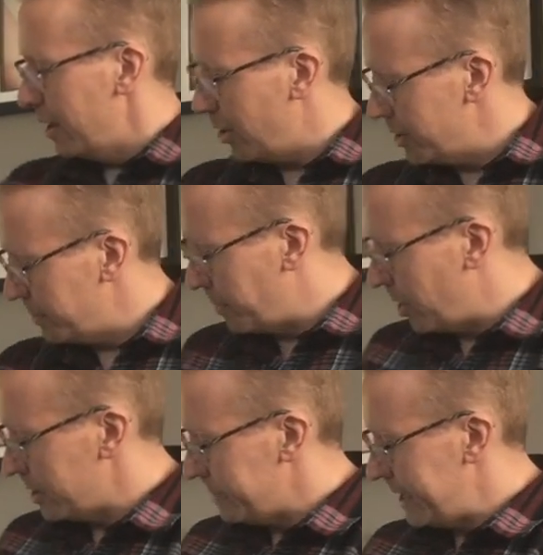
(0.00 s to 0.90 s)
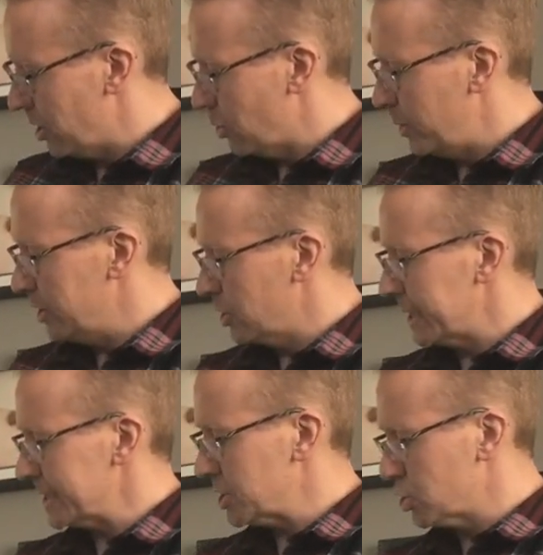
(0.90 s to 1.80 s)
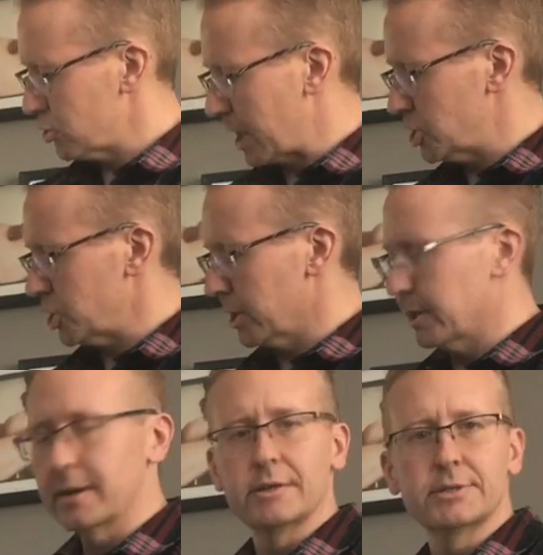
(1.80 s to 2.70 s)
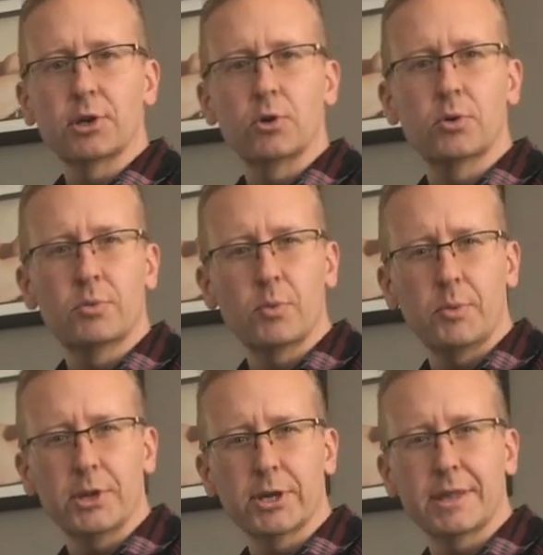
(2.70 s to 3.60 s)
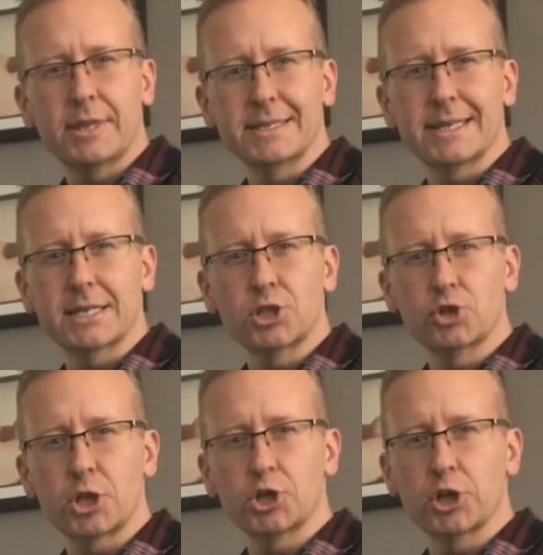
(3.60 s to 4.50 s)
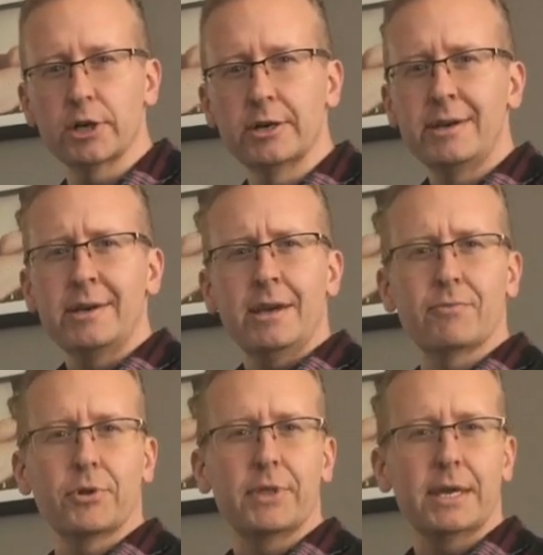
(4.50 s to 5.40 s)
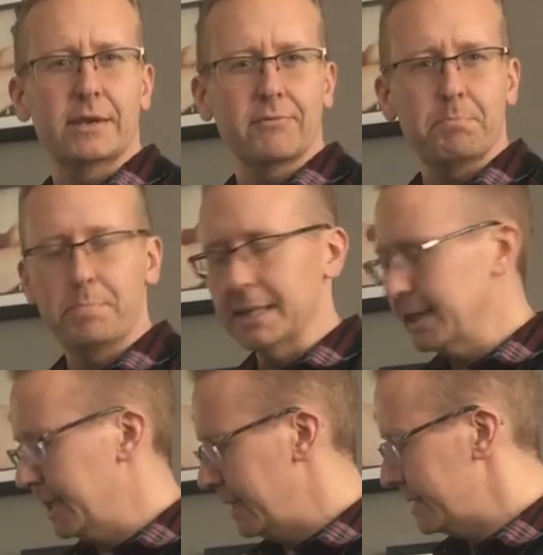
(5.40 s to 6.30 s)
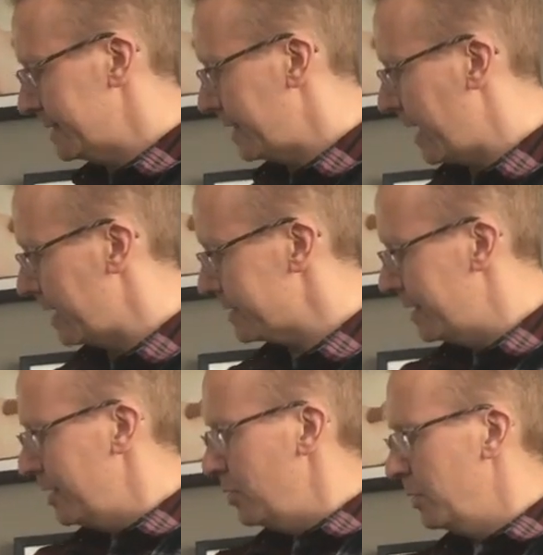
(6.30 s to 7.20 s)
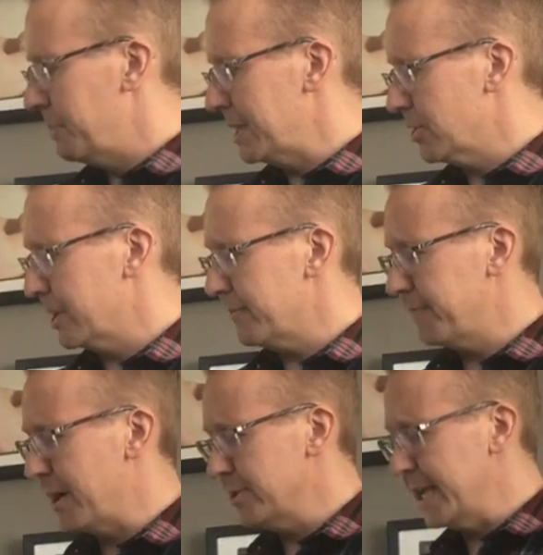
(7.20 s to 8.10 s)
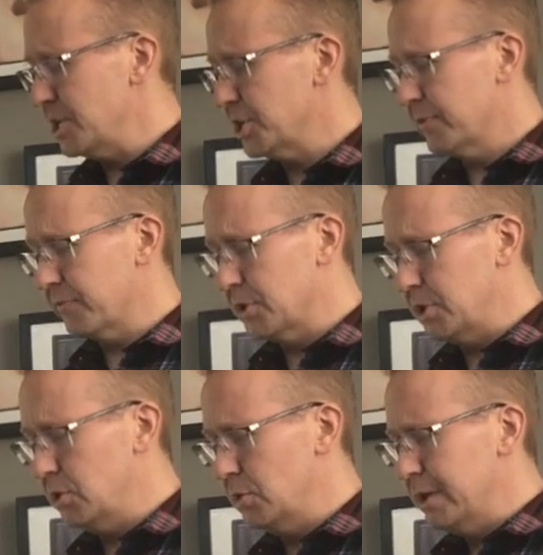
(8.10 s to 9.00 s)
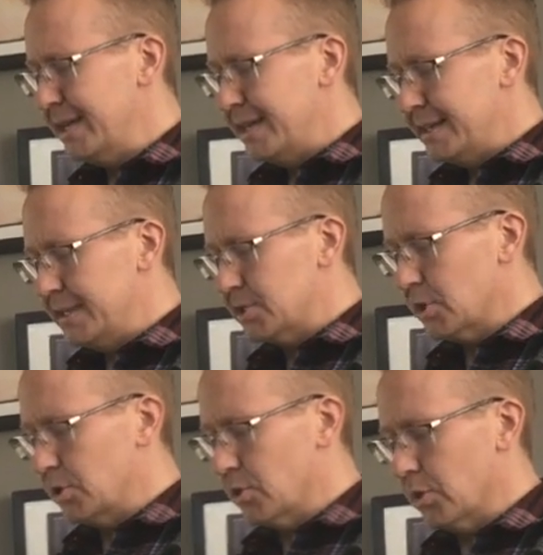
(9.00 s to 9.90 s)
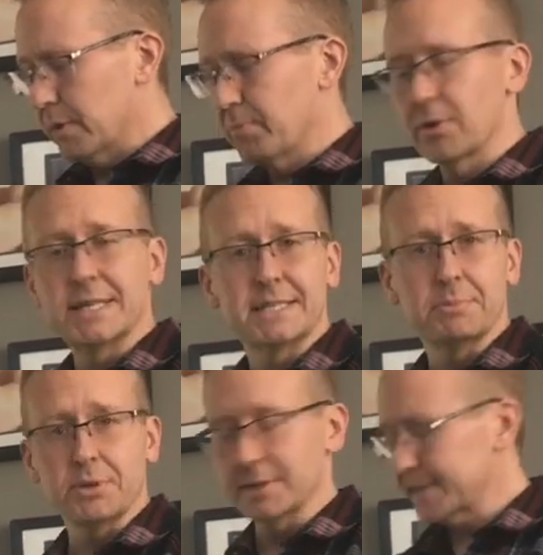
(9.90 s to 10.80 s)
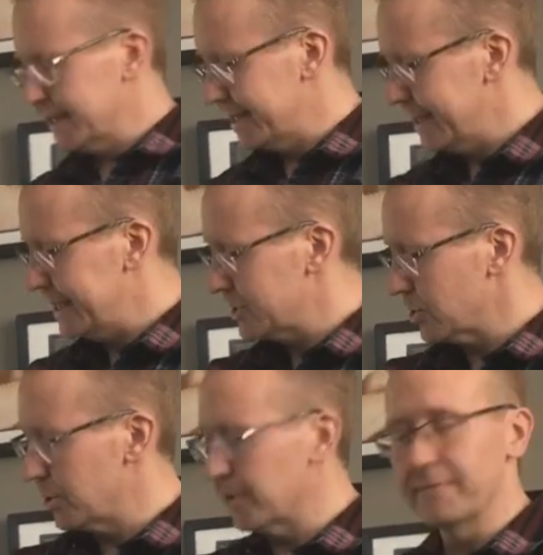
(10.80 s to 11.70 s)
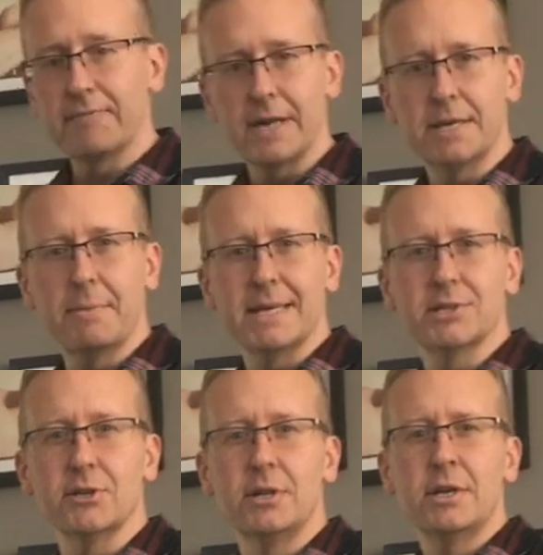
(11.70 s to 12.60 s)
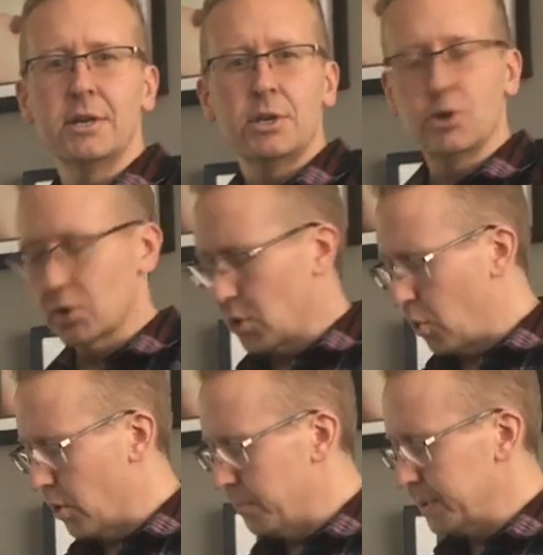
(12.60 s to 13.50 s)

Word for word: on the bottom here, we look at structure. So when we look at things like structure, if we're thinking of buildings and that, we might look at foundation for you. These are your principles. These are your fundamental, your core